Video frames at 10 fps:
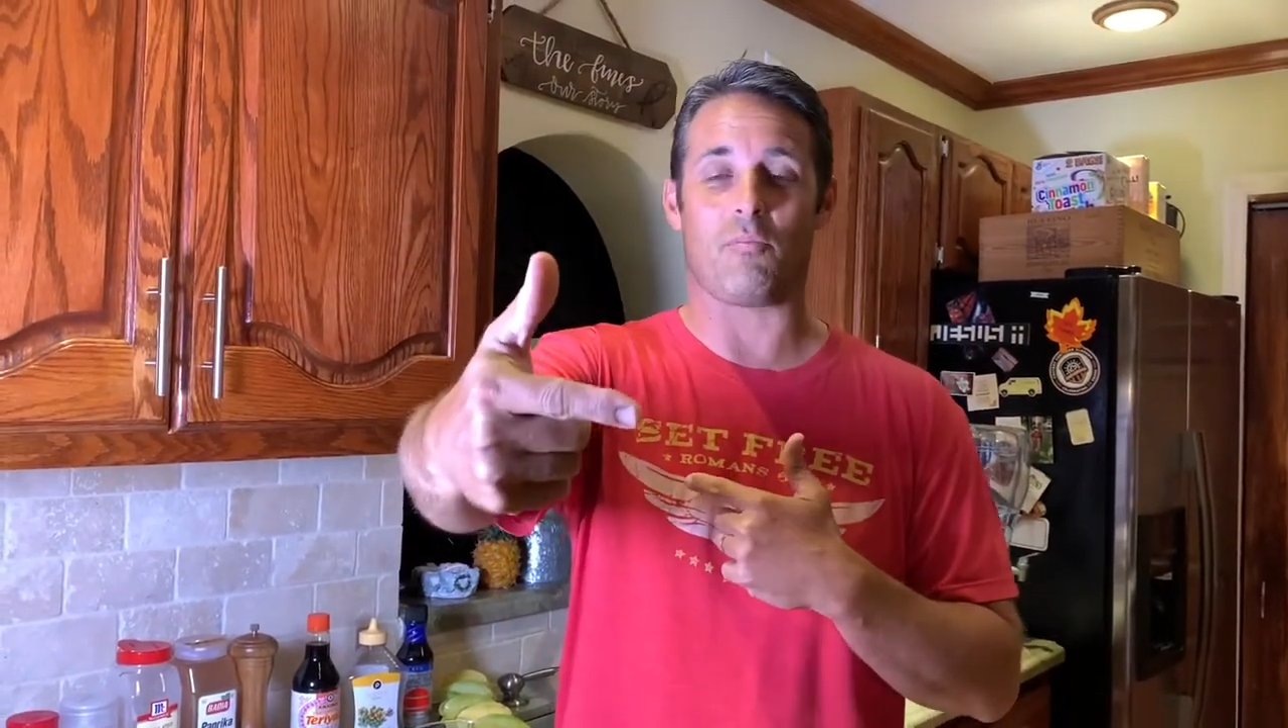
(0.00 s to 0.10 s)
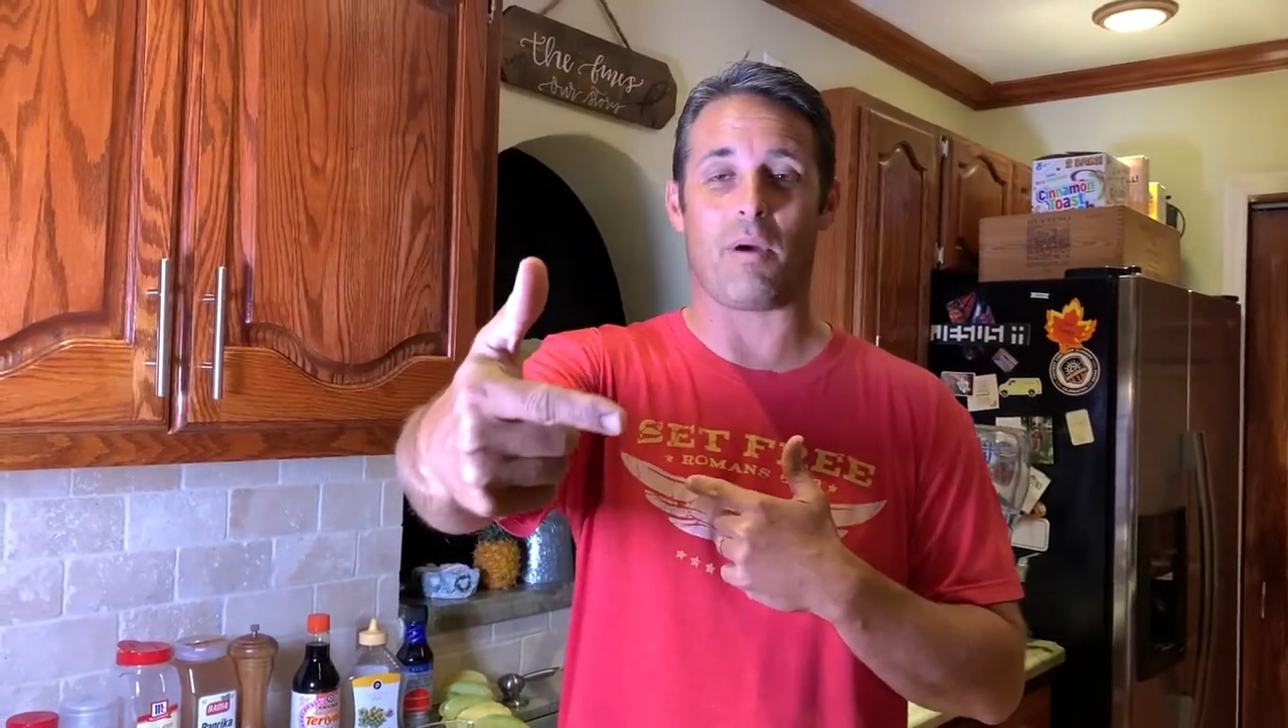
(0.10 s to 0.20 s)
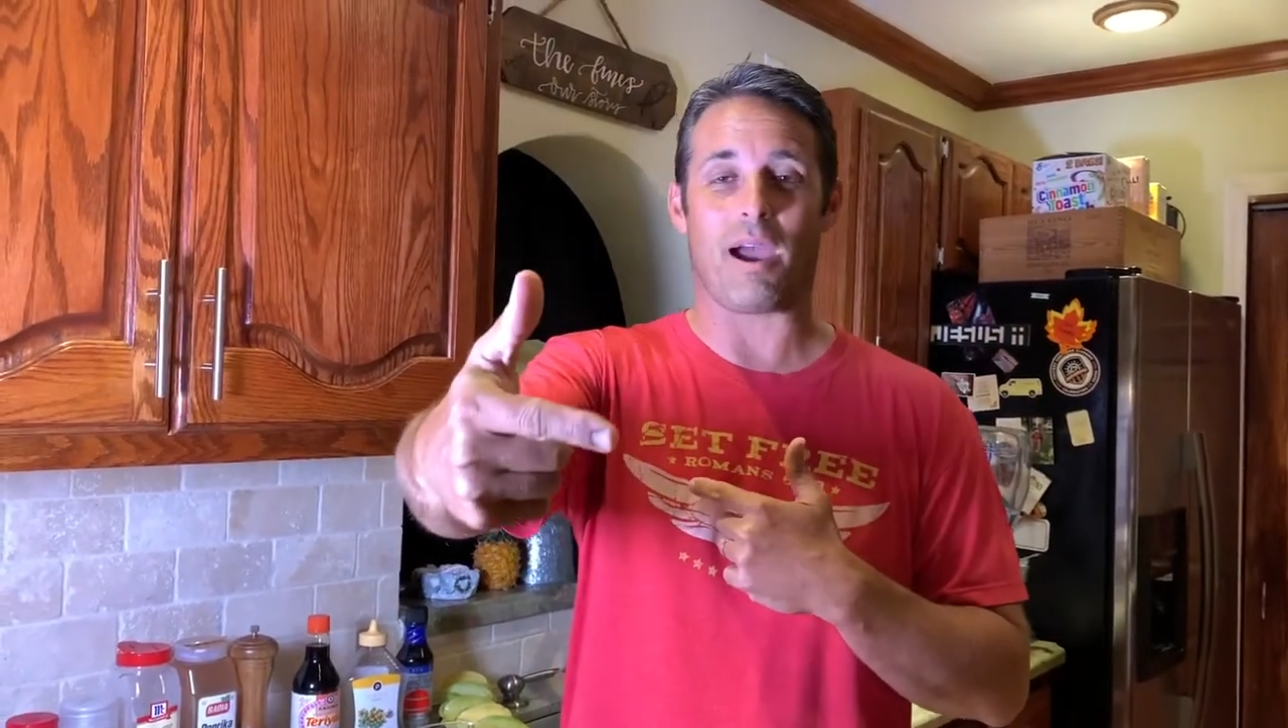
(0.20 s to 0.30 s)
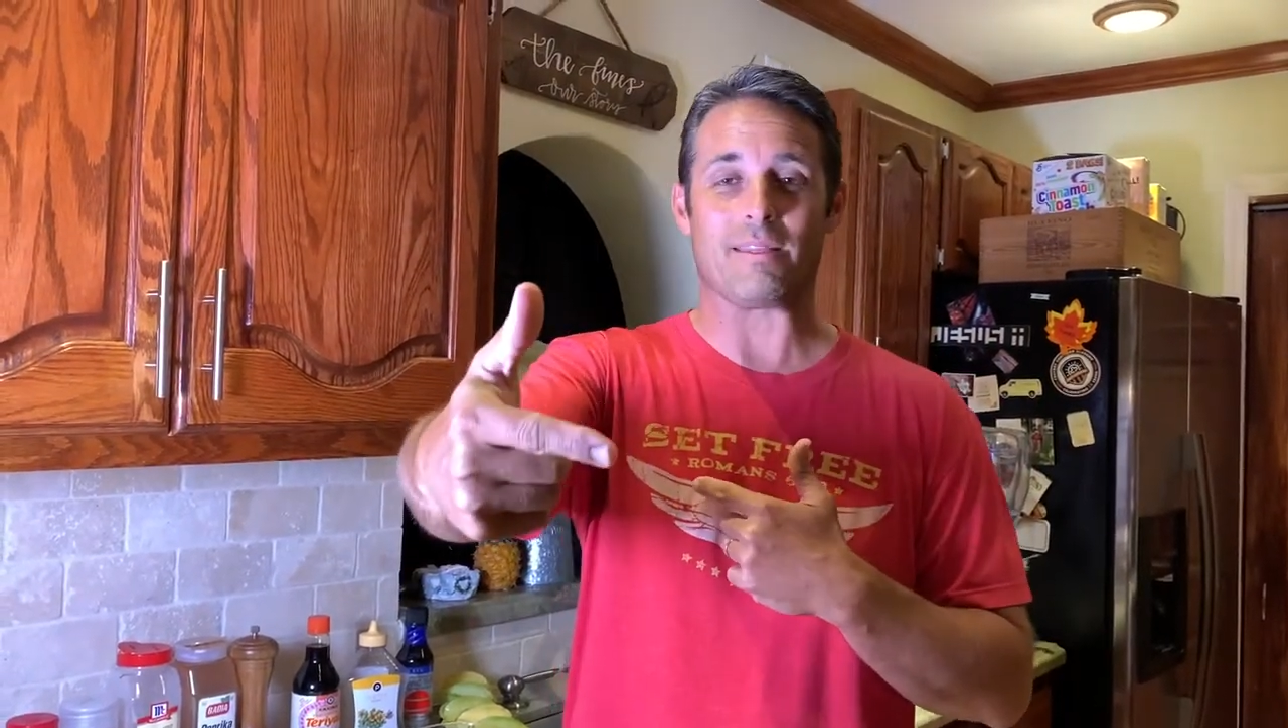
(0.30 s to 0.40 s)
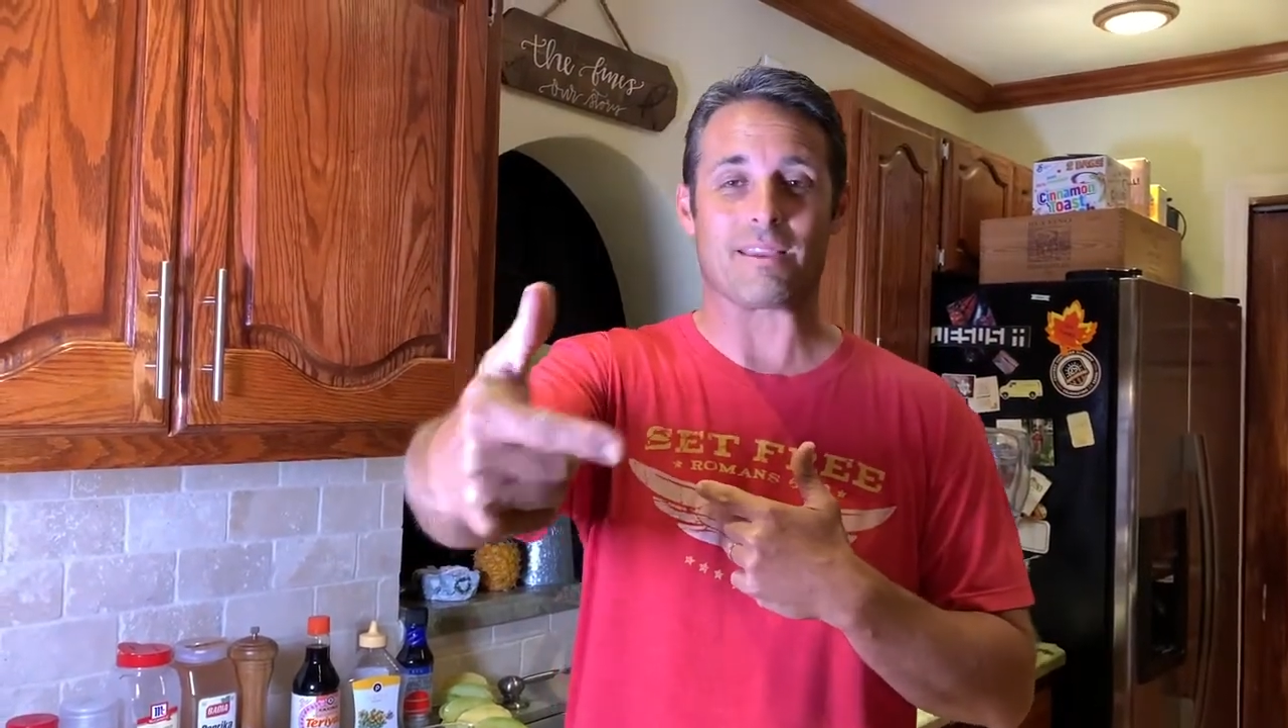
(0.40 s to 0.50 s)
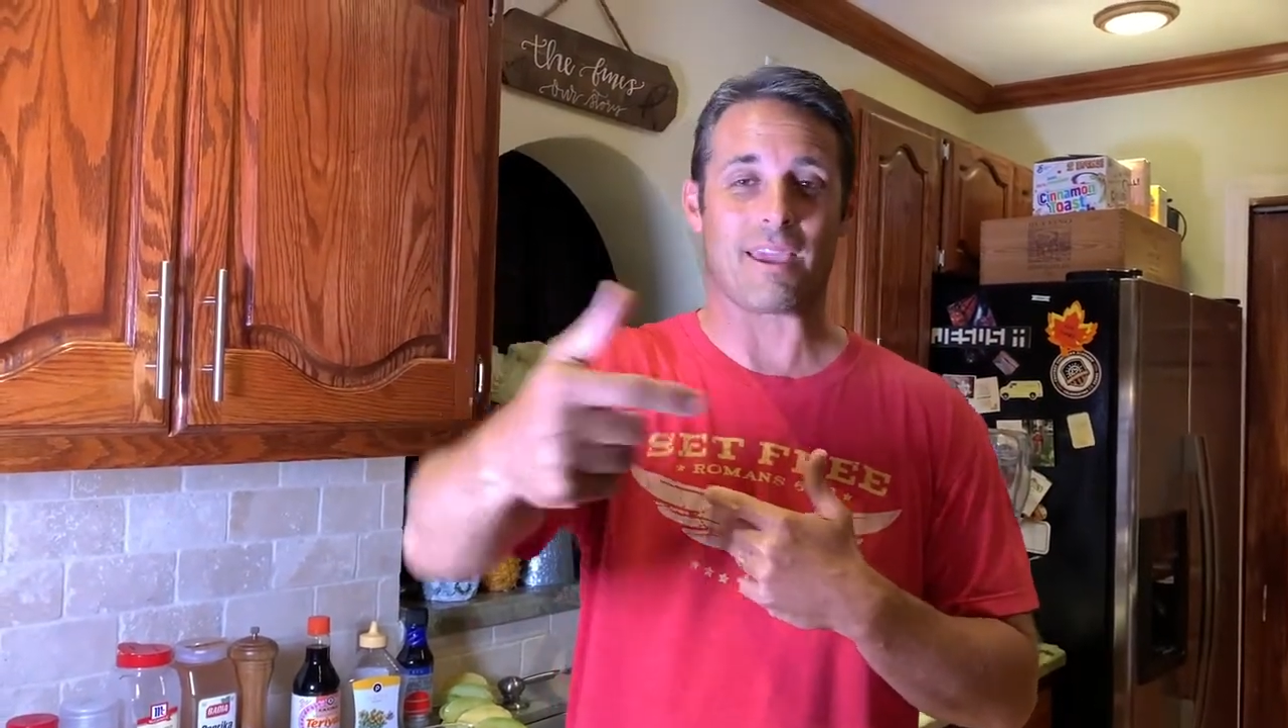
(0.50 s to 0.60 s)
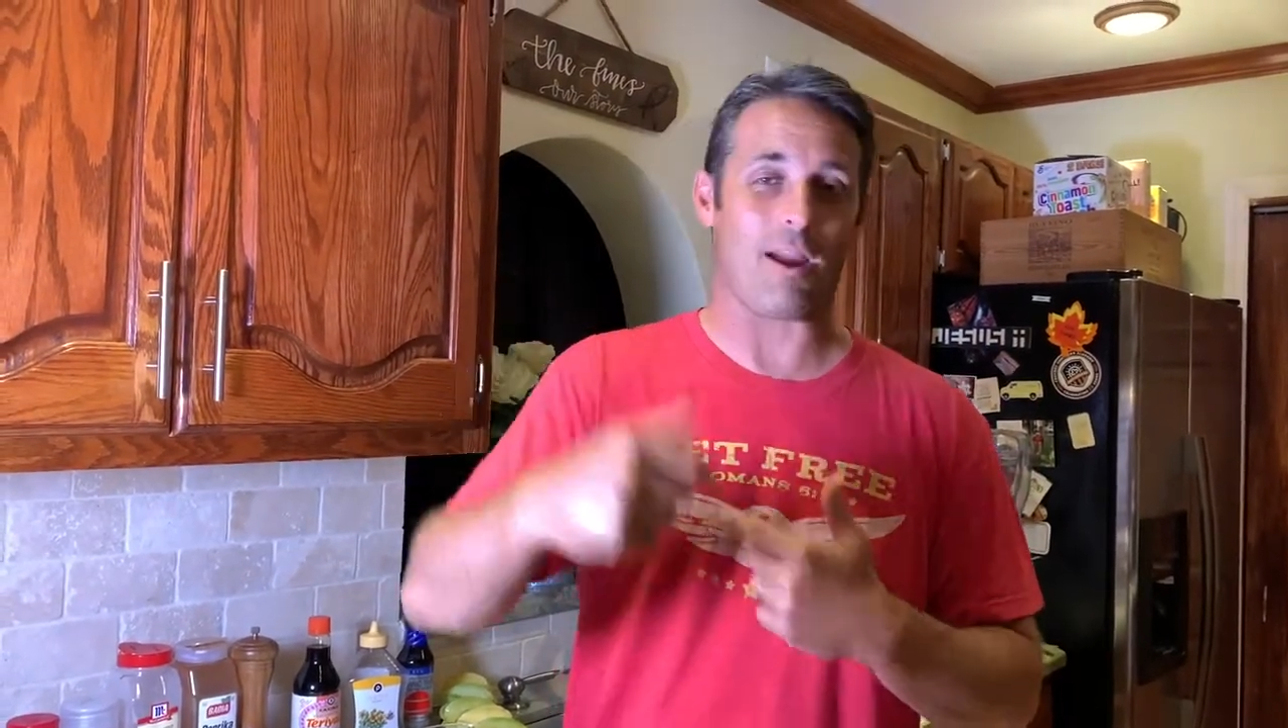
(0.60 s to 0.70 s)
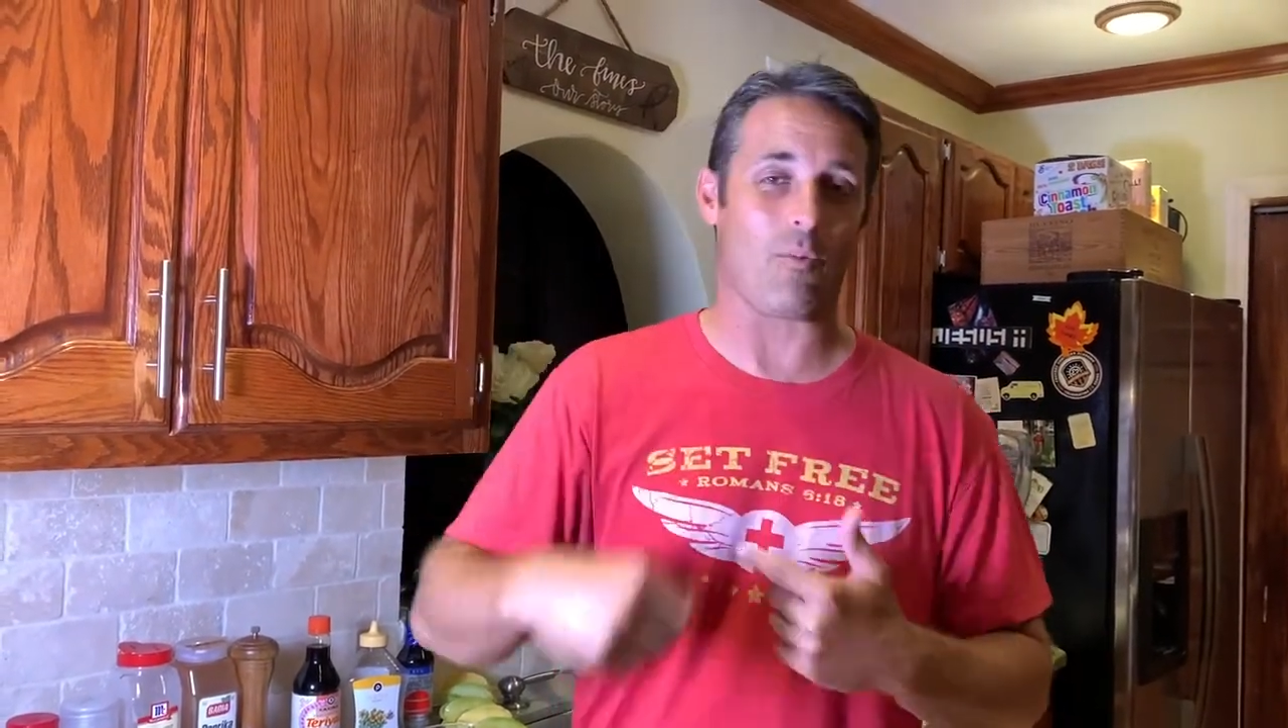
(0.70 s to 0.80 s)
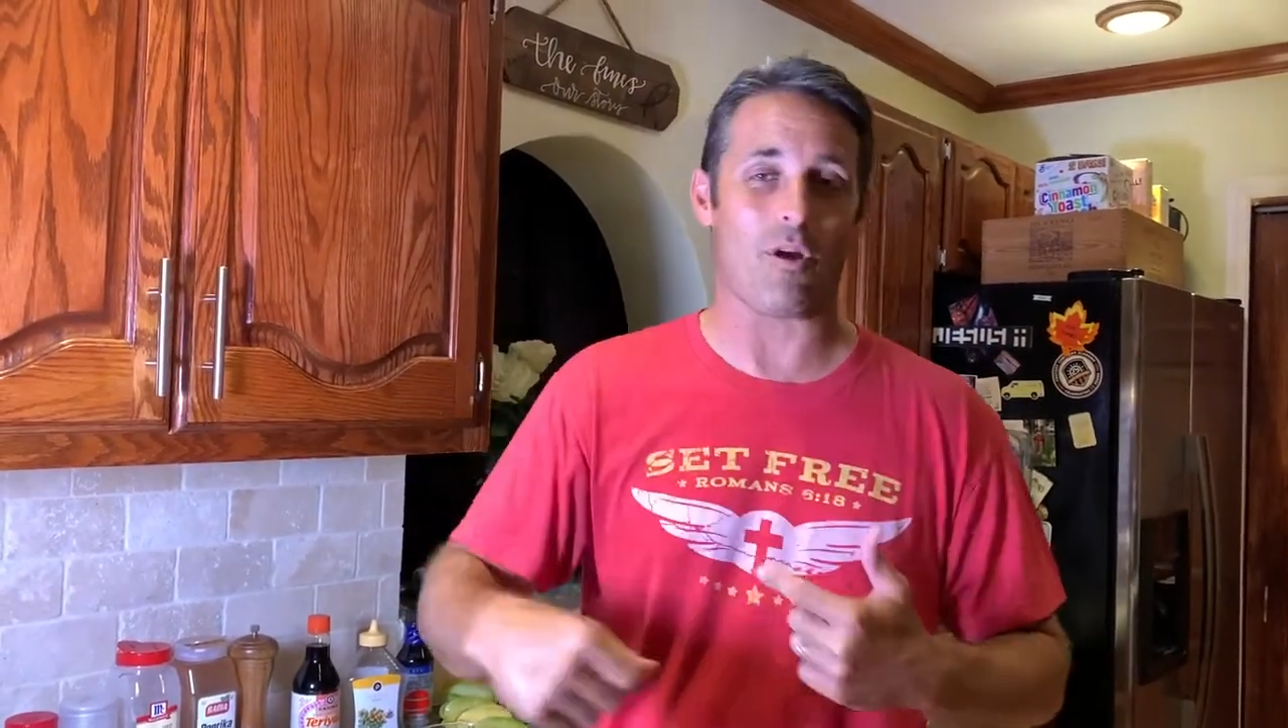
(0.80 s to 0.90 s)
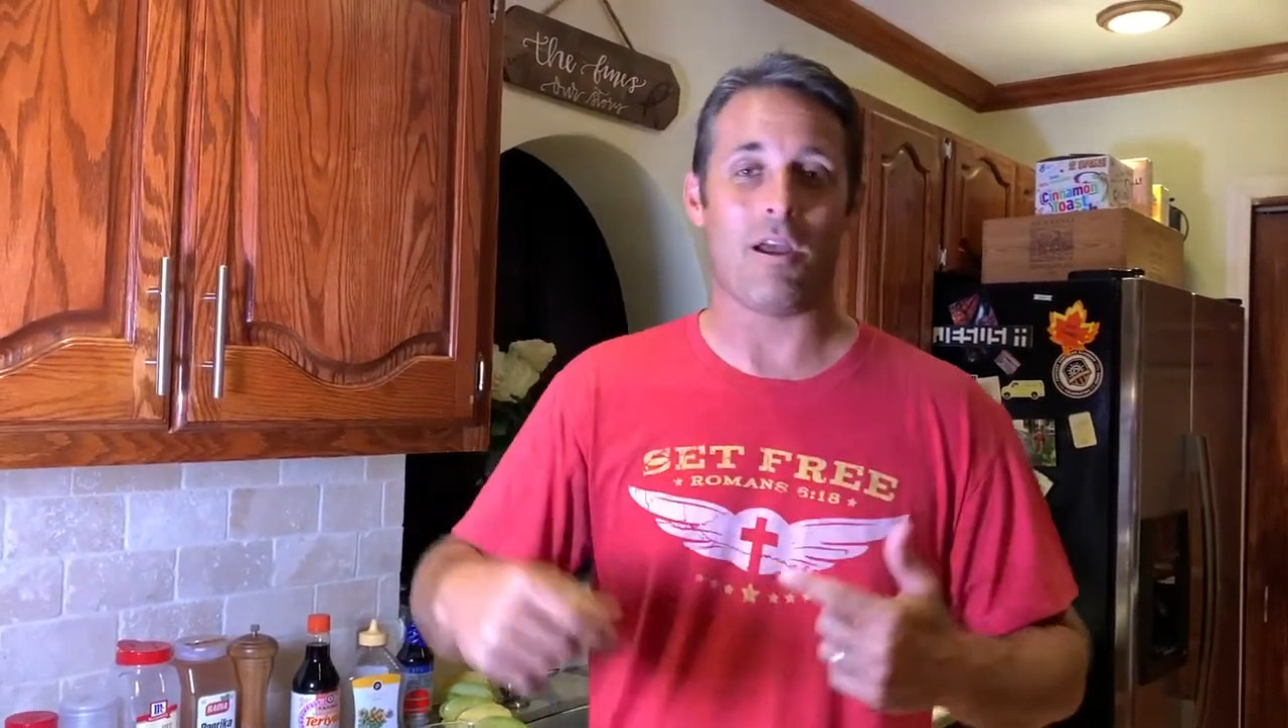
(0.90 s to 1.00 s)
behind the
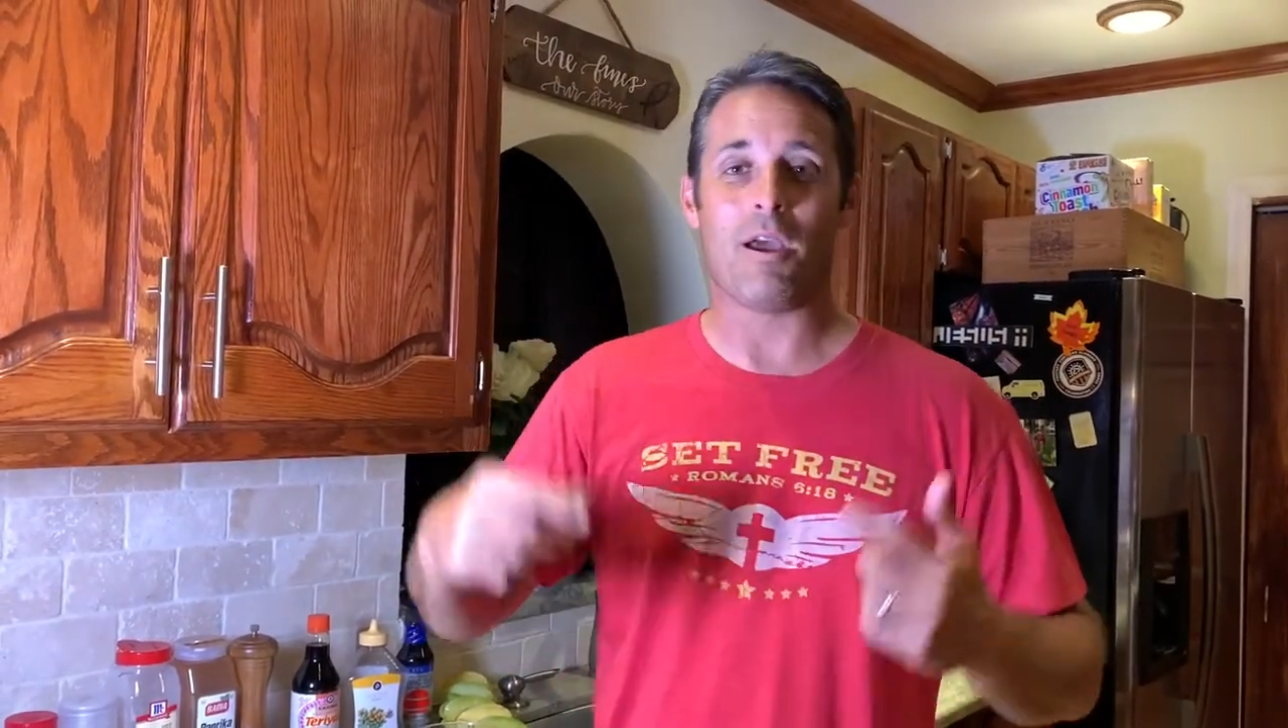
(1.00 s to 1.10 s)
camera.